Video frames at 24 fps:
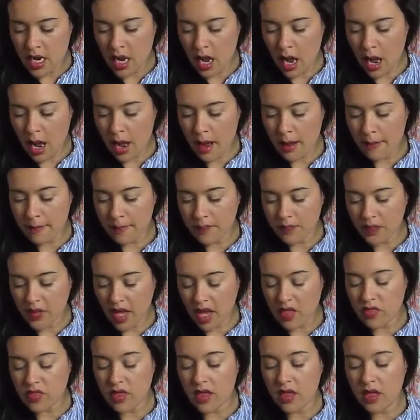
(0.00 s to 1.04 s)

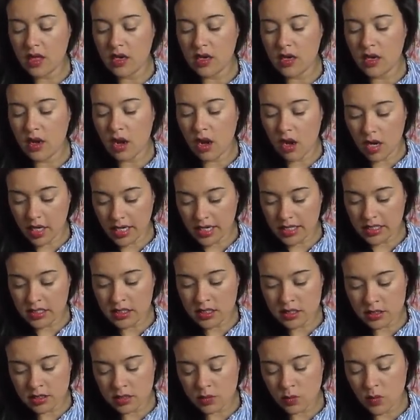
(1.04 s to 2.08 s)
And then
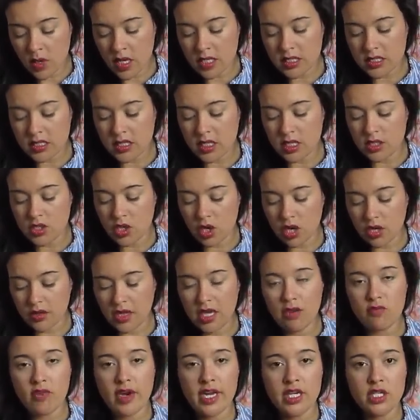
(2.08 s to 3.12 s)
August was the
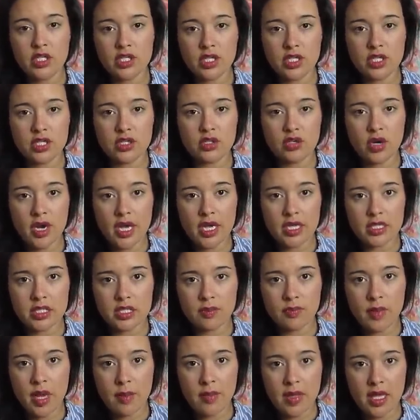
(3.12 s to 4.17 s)
Darling Ranges
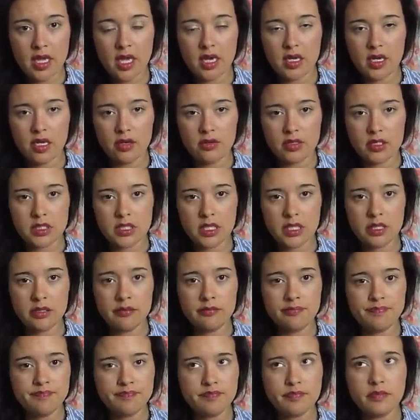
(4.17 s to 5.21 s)
dress by Megan
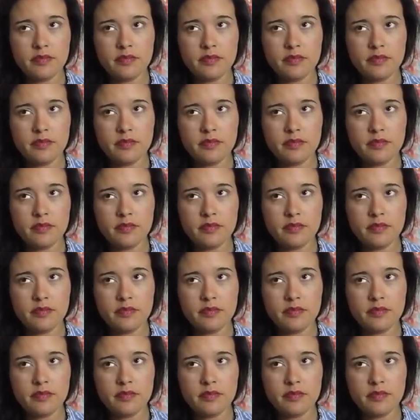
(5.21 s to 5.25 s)
Nielsen.